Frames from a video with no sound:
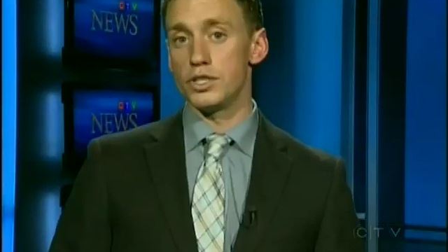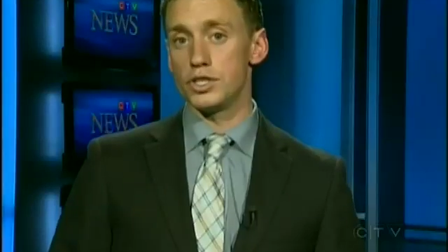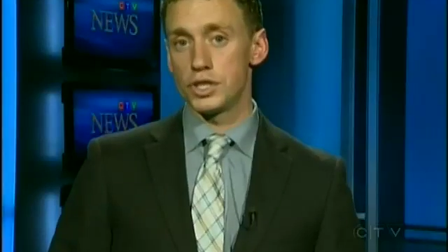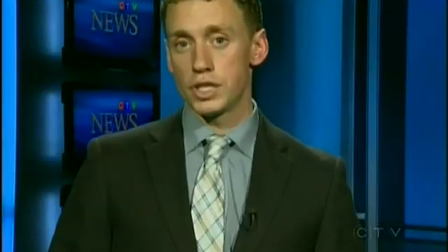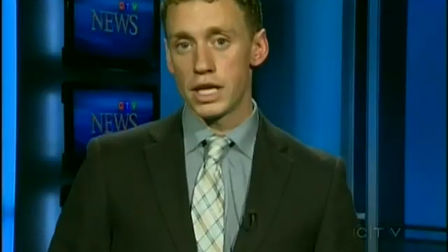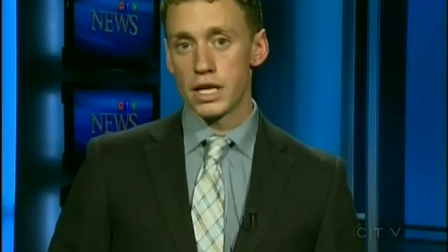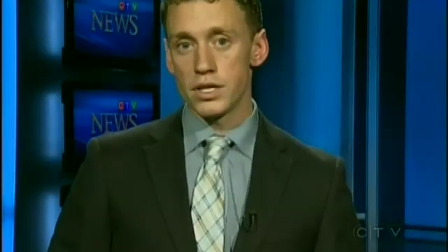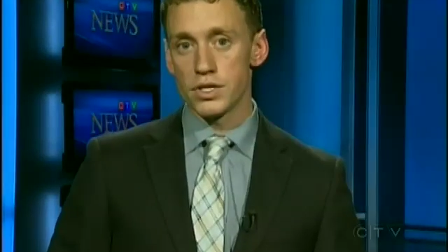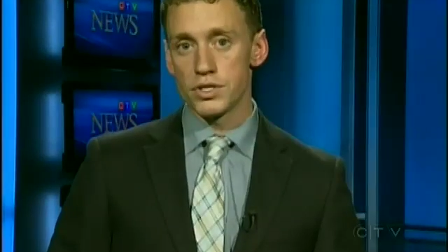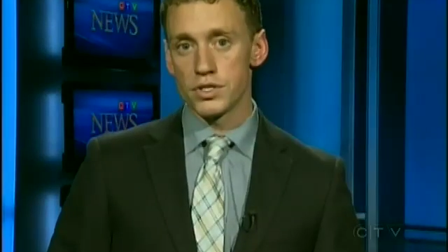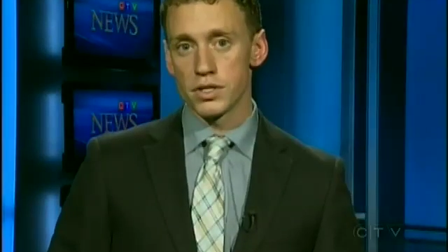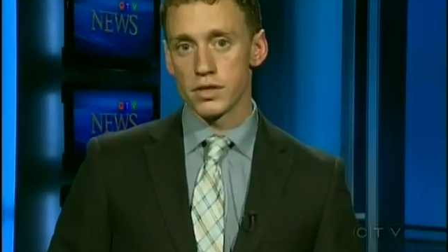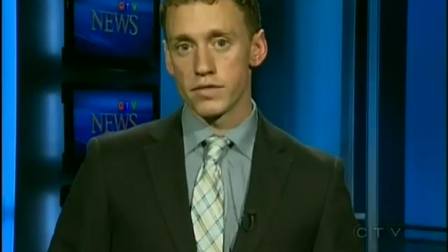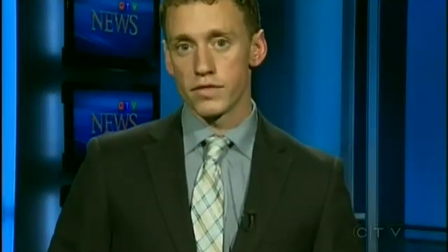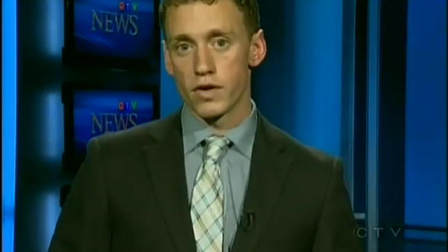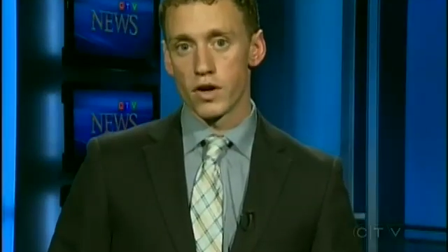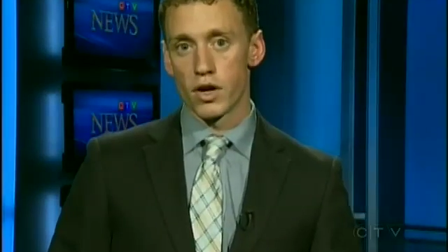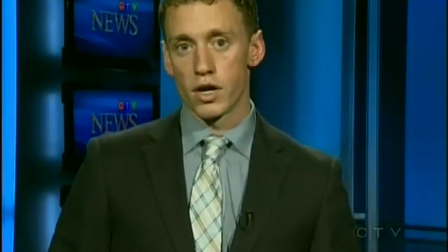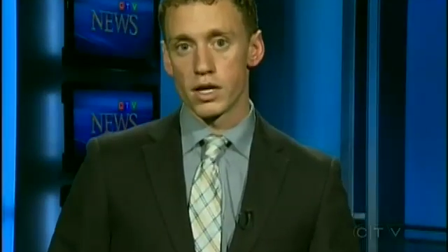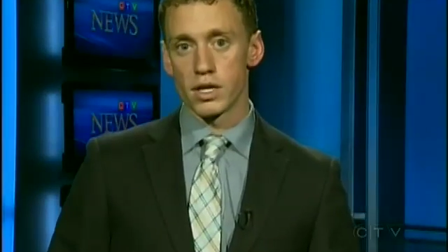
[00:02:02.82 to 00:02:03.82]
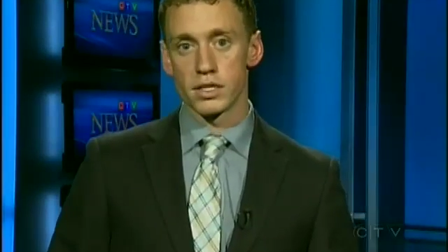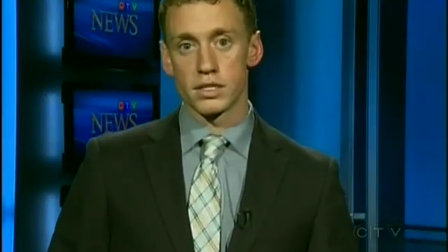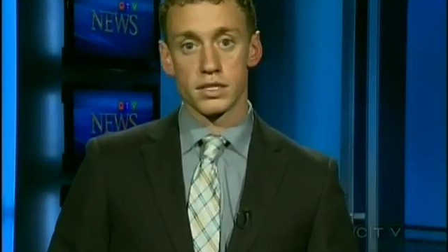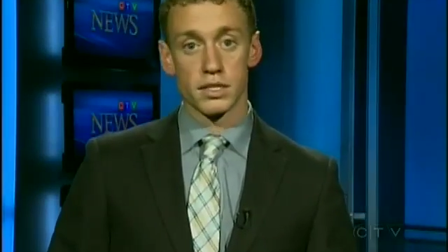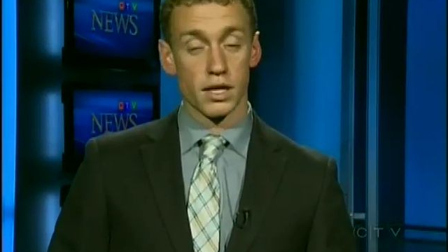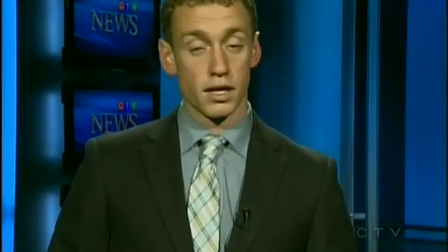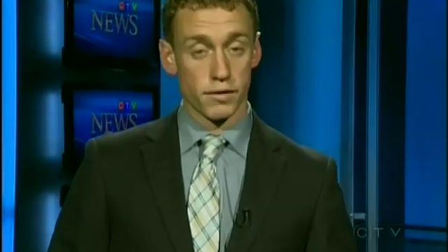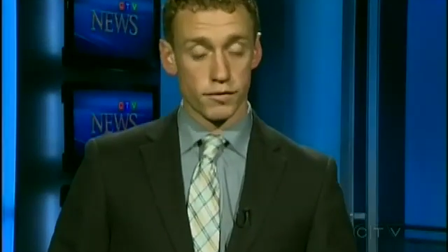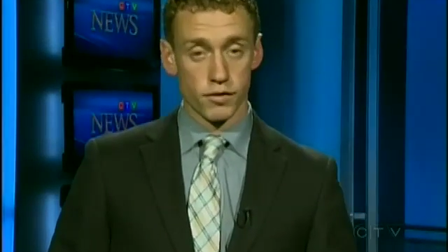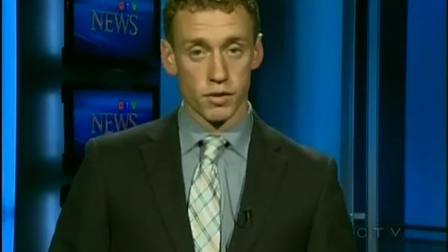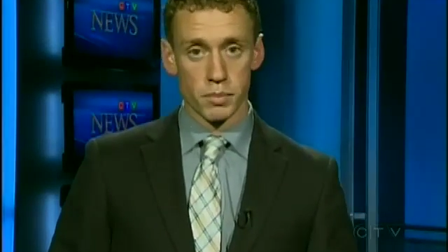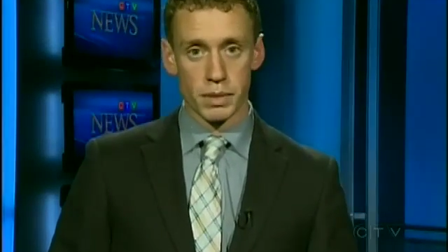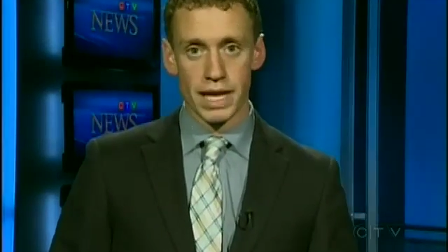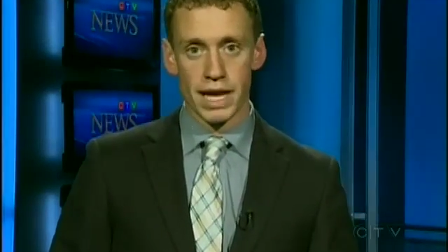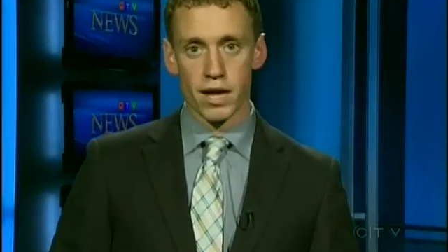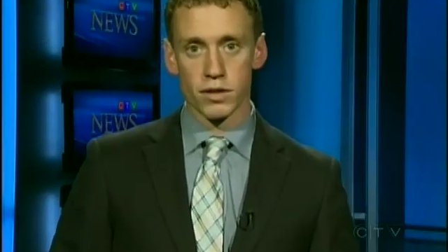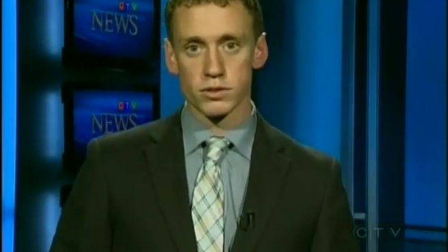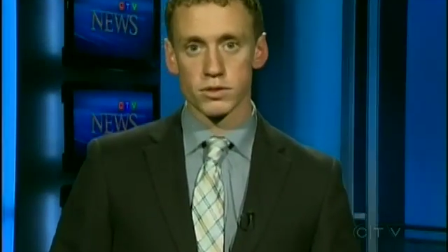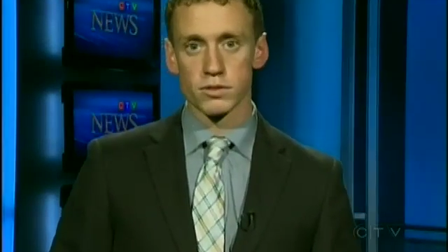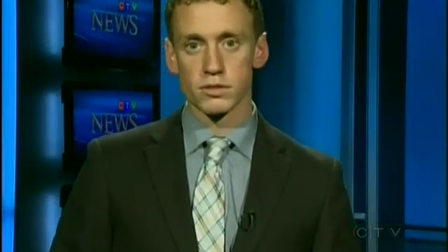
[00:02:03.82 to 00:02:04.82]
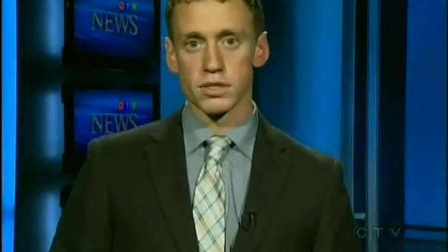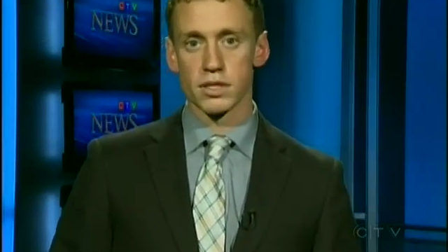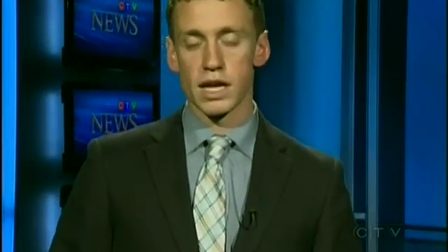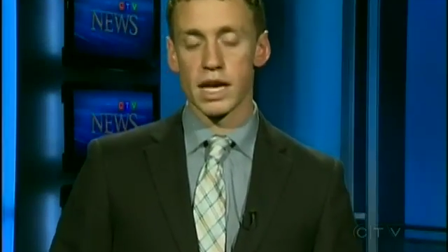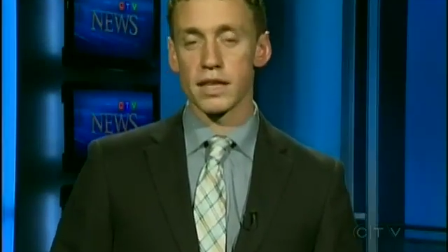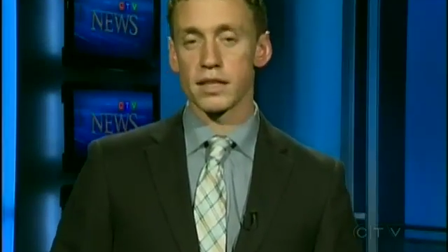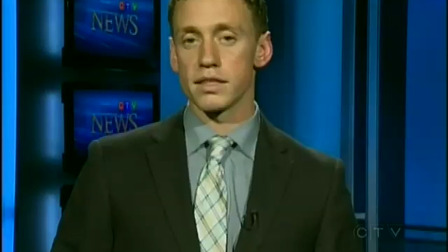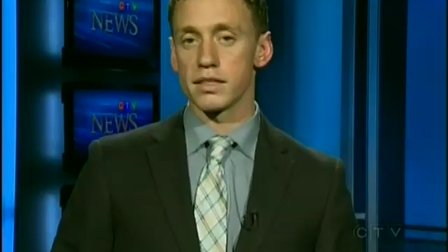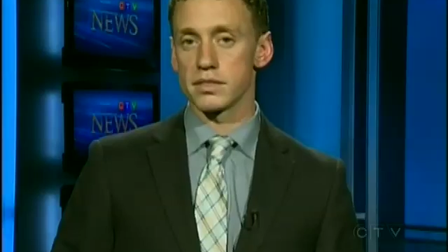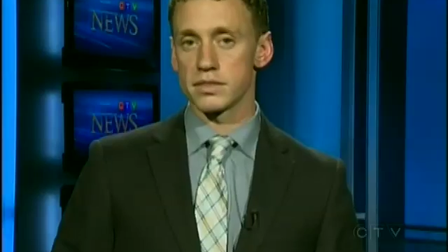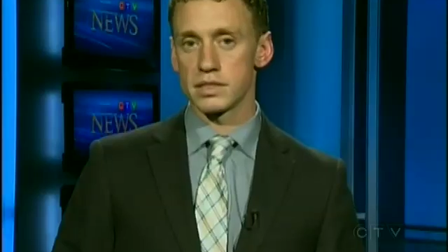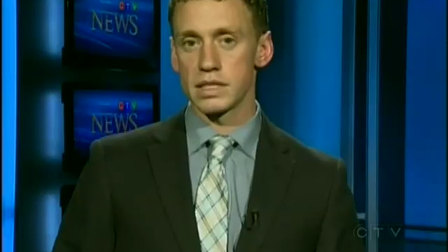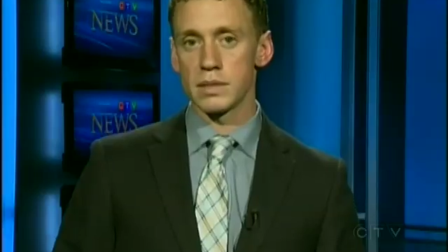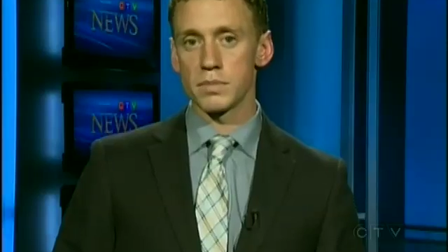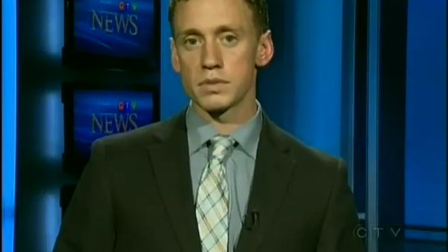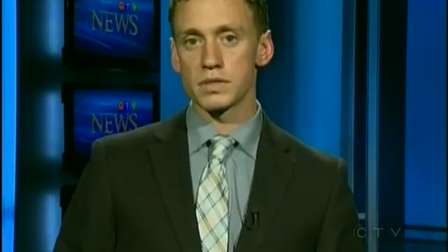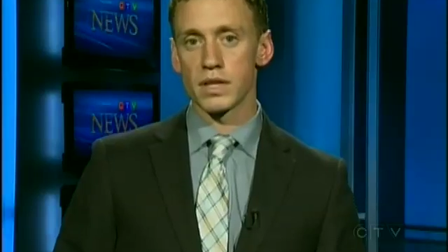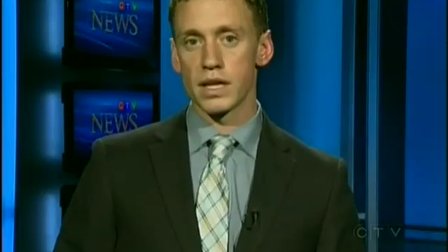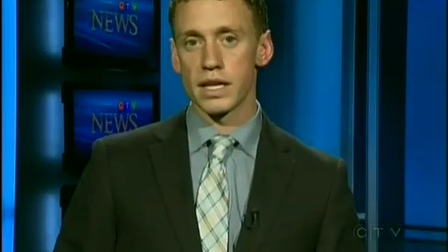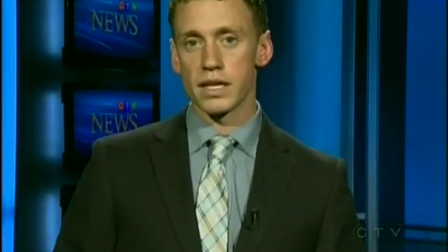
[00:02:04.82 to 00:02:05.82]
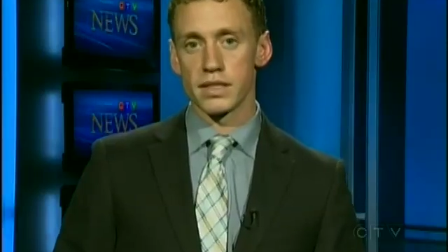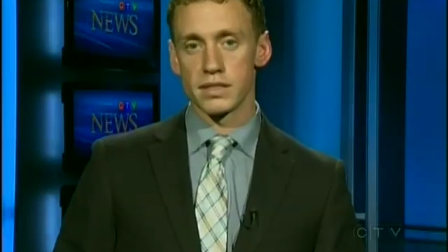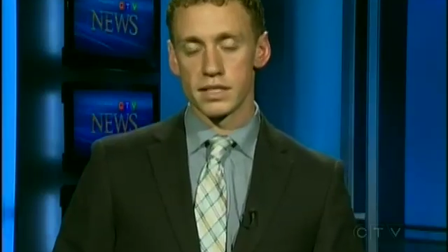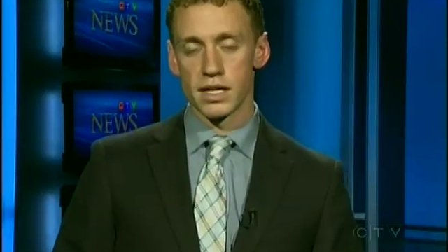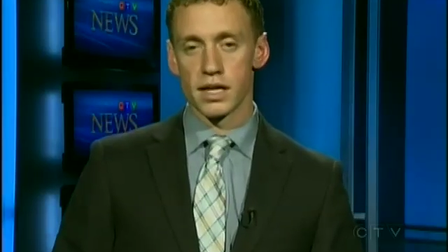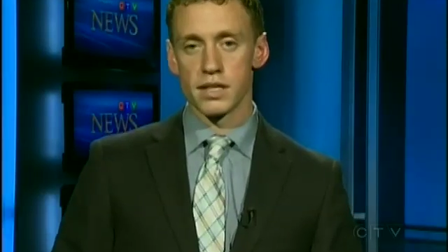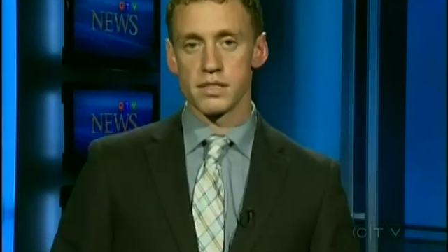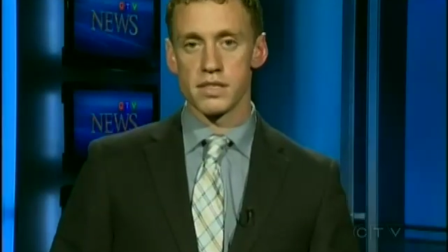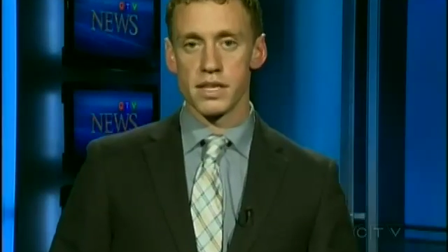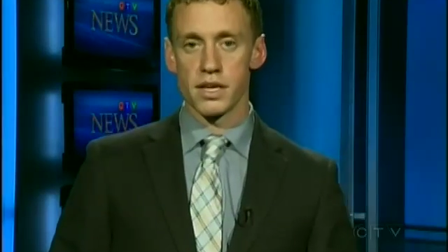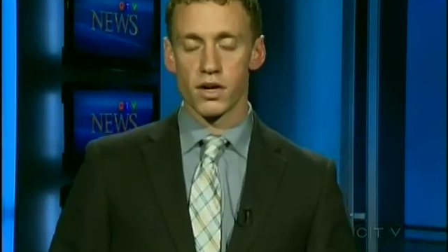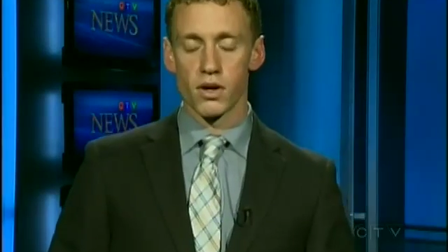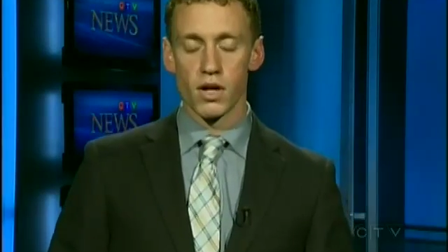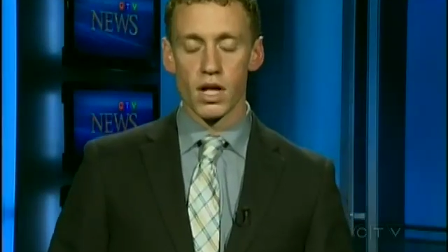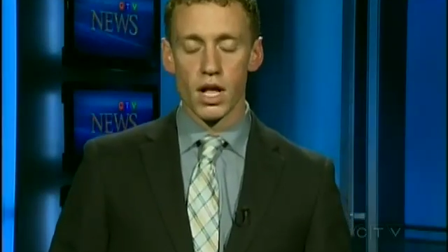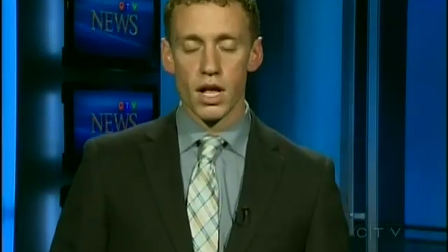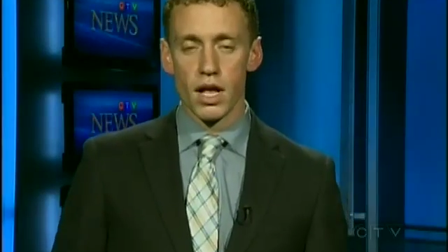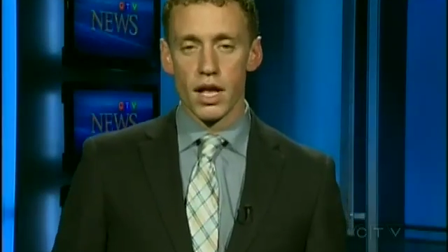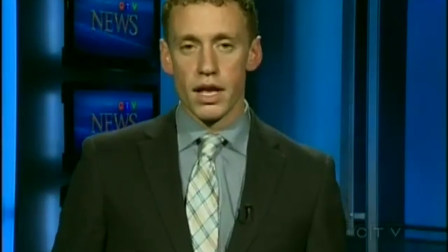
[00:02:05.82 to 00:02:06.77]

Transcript: change of heart uh, from council tonight, this seems like a done deal,